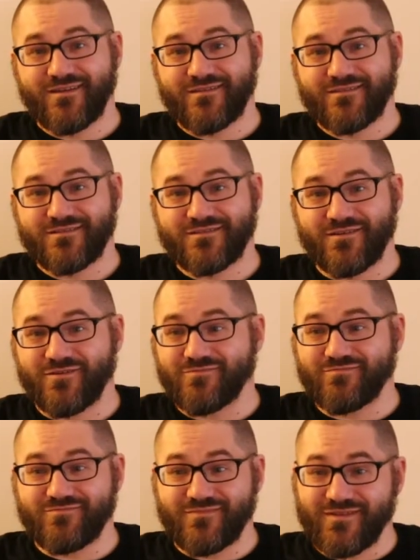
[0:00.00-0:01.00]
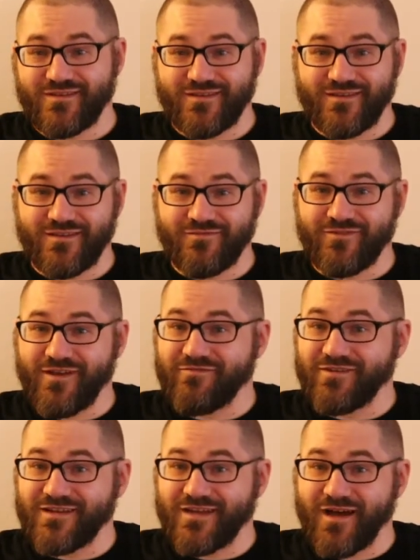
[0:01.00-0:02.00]
So, if you have
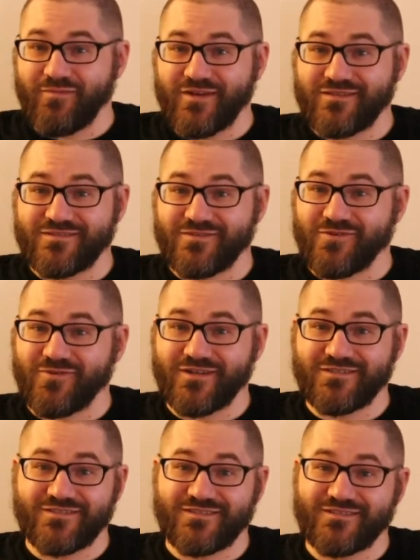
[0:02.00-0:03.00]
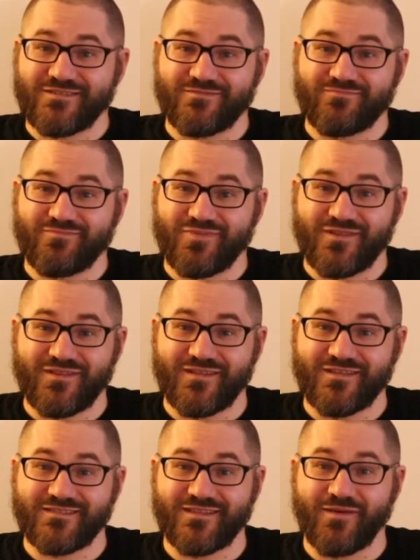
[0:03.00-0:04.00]
any comments or questions,
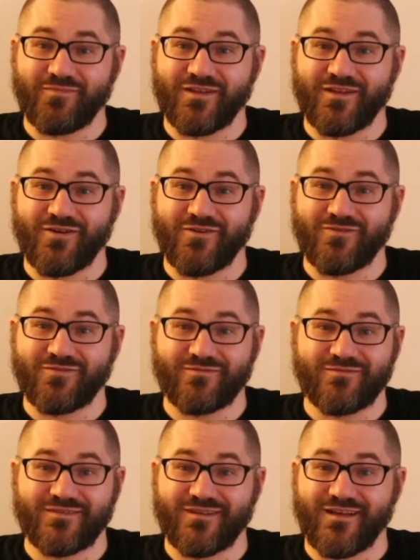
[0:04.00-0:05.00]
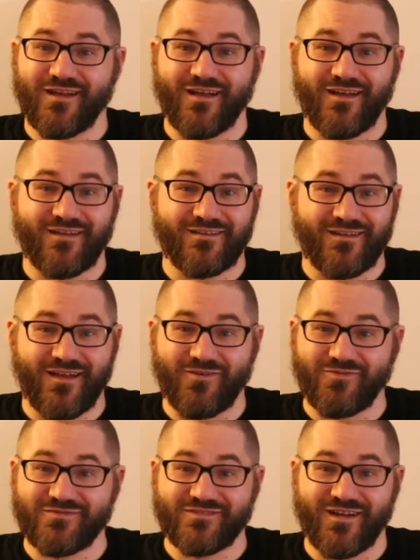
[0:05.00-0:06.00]
please let me know. I
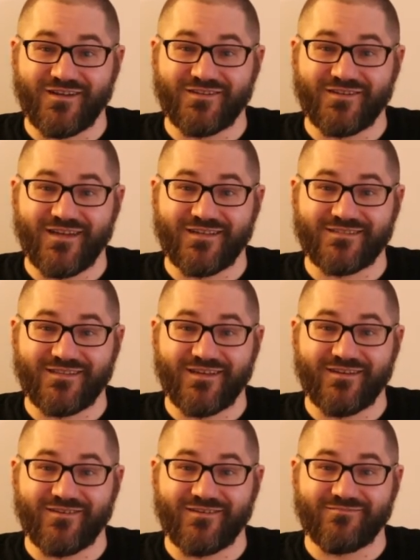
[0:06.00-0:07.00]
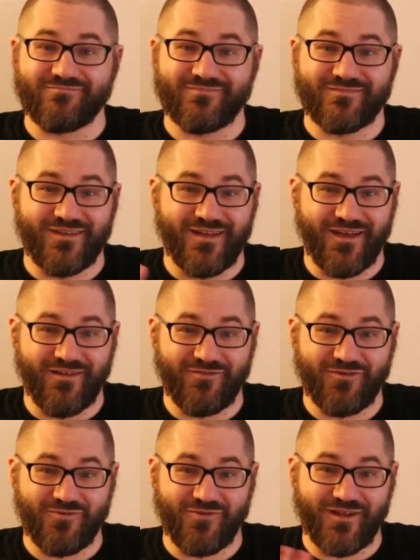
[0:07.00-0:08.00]
will talk to you guys later. Have a
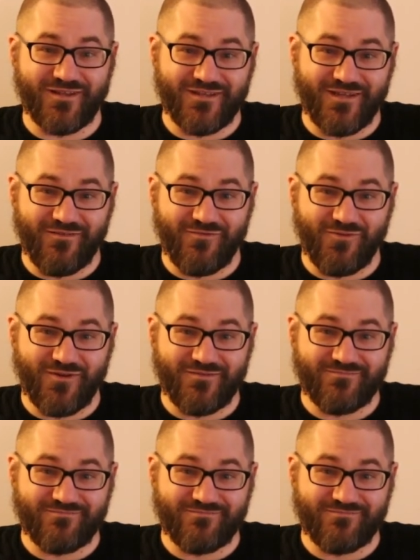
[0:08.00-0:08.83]
great day, everyone.